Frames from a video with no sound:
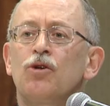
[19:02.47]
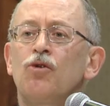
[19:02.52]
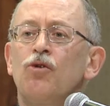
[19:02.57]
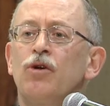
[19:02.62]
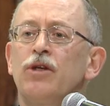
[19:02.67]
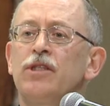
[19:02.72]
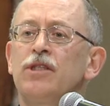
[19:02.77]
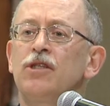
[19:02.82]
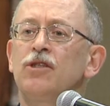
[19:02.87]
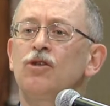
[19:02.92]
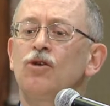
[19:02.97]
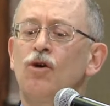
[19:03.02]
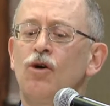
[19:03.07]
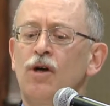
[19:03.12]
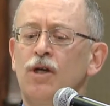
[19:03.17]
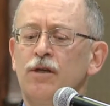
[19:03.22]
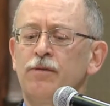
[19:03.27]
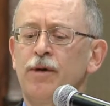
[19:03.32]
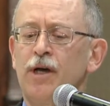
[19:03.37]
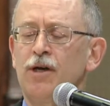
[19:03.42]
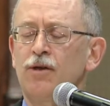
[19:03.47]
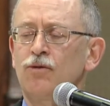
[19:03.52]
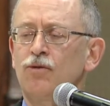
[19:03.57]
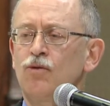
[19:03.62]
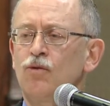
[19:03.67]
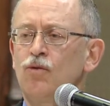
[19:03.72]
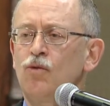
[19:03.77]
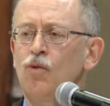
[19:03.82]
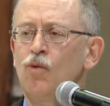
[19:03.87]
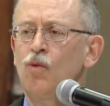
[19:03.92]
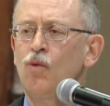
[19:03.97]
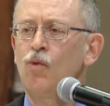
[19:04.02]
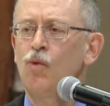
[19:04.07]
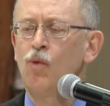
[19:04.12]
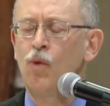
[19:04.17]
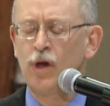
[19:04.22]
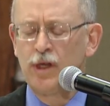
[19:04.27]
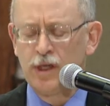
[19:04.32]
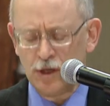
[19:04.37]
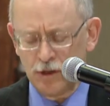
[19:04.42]
going to talk about
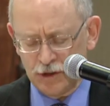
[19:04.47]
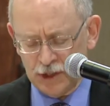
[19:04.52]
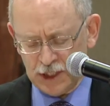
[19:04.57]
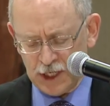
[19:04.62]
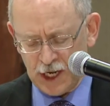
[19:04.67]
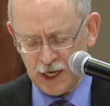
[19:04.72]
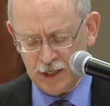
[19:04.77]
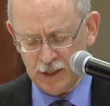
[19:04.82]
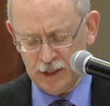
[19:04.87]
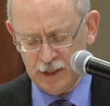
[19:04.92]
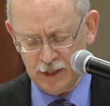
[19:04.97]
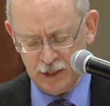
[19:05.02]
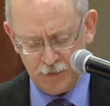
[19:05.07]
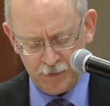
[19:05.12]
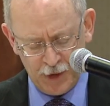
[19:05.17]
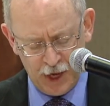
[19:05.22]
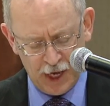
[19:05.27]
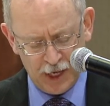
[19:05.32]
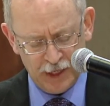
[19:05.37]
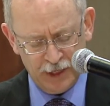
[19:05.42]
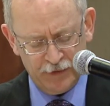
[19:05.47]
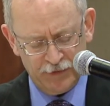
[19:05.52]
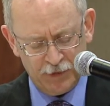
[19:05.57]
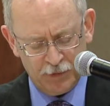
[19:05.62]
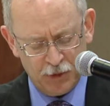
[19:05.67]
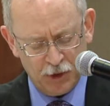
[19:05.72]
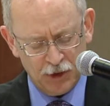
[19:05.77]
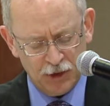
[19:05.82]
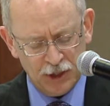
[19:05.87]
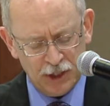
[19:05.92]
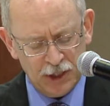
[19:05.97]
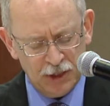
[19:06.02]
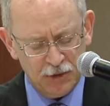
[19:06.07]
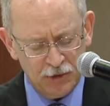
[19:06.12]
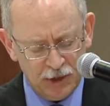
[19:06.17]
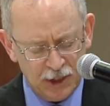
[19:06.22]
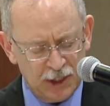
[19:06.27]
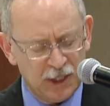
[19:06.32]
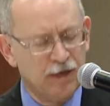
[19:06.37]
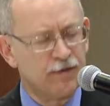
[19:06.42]
what goes on in the mind of a person
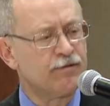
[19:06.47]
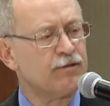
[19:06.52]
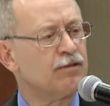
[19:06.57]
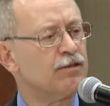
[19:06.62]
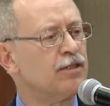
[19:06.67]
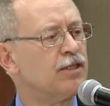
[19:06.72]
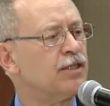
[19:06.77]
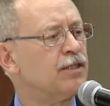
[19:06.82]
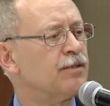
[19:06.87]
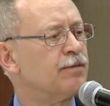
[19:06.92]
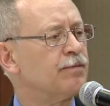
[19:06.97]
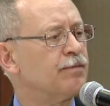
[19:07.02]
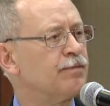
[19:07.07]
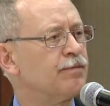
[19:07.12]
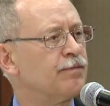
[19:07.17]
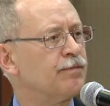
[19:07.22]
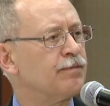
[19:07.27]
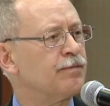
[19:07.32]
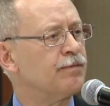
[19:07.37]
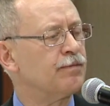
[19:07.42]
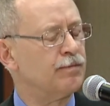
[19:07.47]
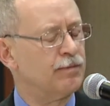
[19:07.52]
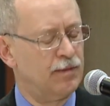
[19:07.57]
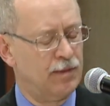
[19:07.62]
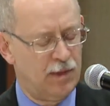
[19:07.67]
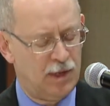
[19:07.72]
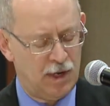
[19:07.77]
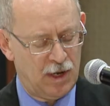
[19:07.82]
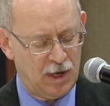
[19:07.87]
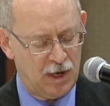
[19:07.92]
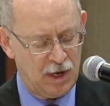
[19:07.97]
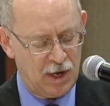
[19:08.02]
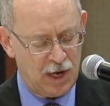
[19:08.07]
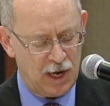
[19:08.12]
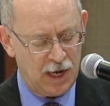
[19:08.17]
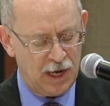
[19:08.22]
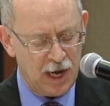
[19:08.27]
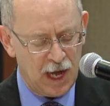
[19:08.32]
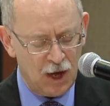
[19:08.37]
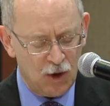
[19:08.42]
who suffers
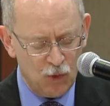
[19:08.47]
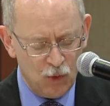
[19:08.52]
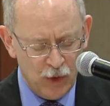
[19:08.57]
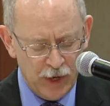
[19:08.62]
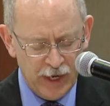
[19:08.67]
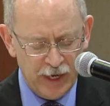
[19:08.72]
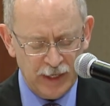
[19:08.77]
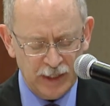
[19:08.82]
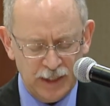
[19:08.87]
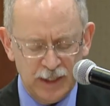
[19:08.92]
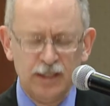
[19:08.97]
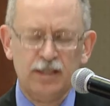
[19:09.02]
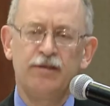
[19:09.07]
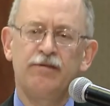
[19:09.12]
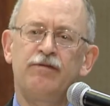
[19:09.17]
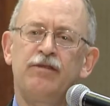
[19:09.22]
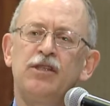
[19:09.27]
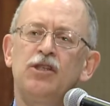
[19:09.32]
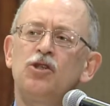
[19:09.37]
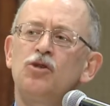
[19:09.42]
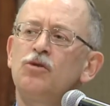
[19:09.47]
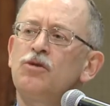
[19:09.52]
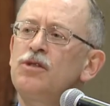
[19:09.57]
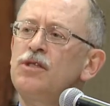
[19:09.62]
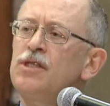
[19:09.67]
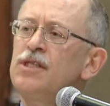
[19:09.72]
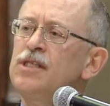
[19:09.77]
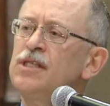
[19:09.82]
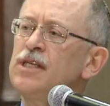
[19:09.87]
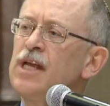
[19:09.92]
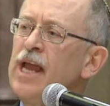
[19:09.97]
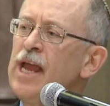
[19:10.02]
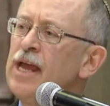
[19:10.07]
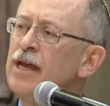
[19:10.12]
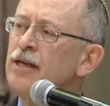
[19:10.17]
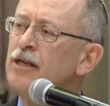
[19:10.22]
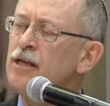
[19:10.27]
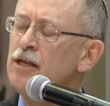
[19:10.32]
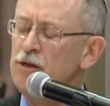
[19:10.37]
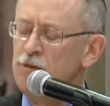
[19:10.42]
and how we as individuals
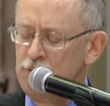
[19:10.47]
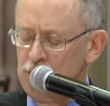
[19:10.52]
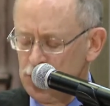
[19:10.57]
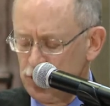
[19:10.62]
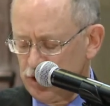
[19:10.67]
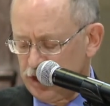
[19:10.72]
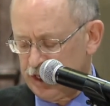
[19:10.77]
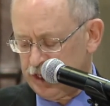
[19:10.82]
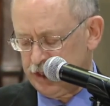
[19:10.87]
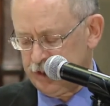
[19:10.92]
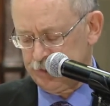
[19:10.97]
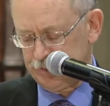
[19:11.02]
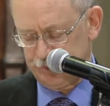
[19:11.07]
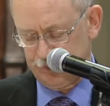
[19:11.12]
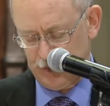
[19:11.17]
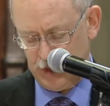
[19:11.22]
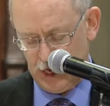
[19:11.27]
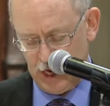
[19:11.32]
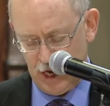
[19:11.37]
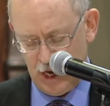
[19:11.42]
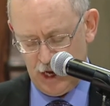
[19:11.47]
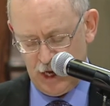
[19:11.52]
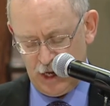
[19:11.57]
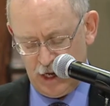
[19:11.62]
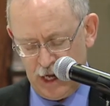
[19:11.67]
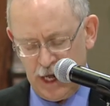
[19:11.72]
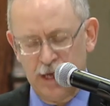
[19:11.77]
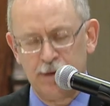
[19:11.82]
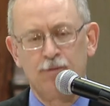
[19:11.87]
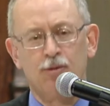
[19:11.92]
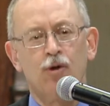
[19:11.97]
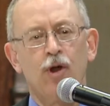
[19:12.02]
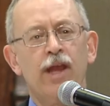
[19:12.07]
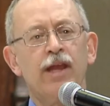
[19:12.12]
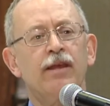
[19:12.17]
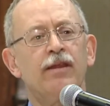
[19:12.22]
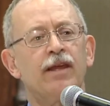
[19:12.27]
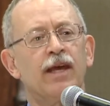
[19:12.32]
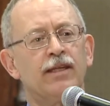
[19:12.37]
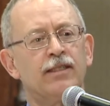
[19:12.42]
and a community can
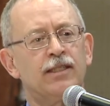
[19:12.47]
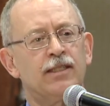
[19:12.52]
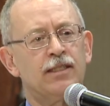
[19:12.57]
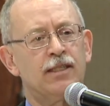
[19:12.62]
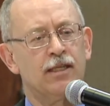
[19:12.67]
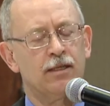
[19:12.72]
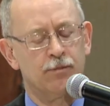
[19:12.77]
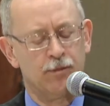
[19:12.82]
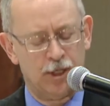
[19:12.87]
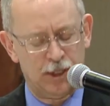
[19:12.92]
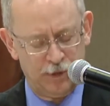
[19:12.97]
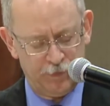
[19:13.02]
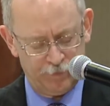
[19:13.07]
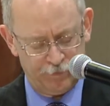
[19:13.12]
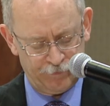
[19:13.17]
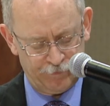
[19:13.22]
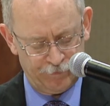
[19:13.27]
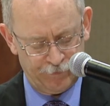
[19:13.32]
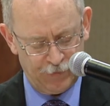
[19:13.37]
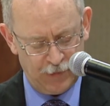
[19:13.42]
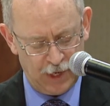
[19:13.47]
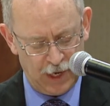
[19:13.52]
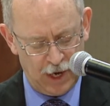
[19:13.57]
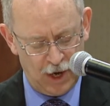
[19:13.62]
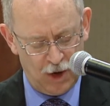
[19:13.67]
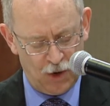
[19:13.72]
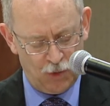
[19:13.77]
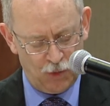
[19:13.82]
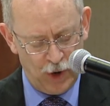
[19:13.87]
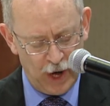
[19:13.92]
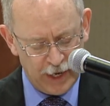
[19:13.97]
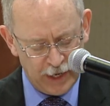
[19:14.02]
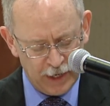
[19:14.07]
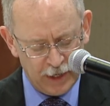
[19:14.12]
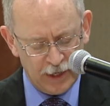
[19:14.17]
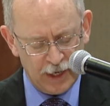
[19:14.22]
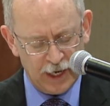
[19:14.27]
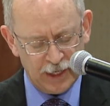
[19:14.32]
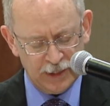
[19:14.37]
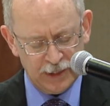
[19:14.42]
break that stigma,
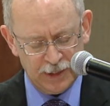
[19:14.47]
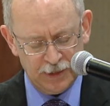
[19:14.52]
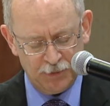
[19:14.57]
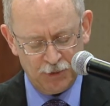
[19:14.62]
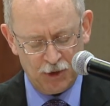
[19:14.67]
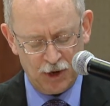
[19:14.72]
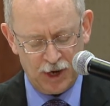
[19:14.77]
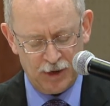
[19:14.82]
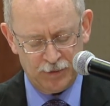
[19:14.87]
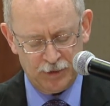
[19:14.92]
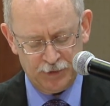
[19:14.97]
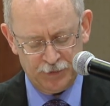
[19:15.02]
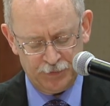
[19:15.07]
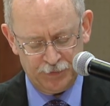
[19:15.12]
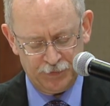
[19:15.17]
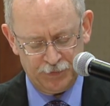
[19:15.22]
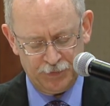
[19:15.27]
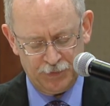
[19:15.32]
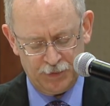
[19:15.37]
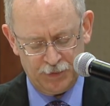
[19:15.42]
recognize the problem,